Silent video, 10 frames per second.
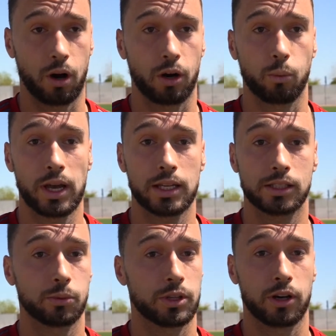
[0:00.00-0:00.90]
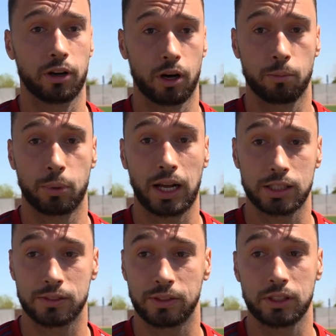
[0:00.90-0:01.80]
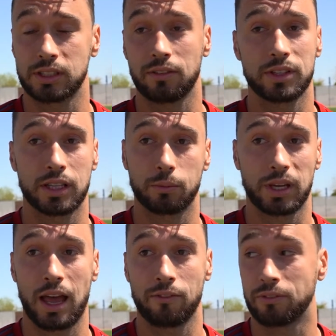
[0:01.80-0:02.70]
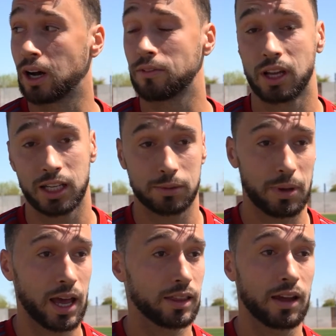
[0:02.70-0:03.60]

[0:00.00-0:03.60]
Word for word: our weights, with our, our practice fields, everything we have involved, the ice bath,